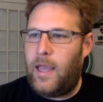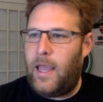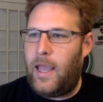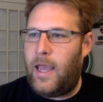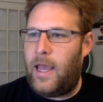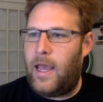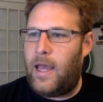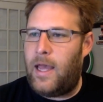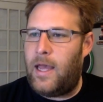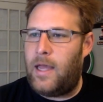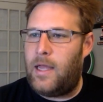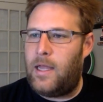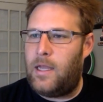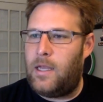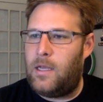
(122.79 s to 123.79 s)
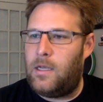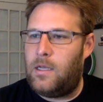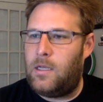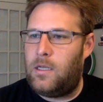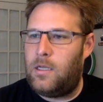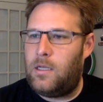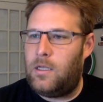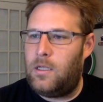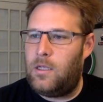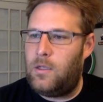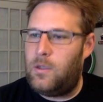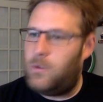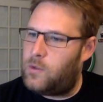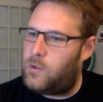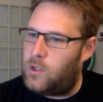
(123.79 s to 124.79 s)
And
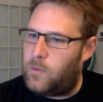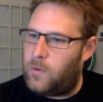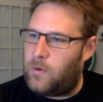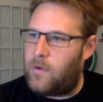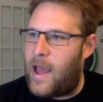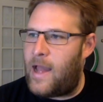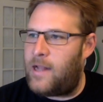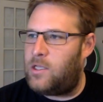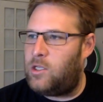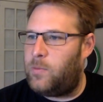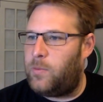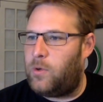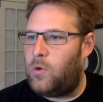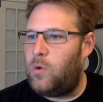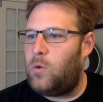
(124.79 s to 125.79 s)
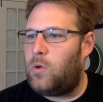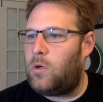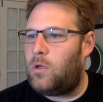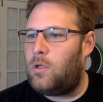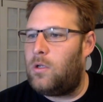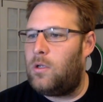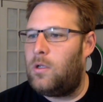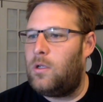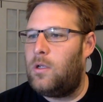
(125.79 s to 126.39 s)
it was super rad, super cool.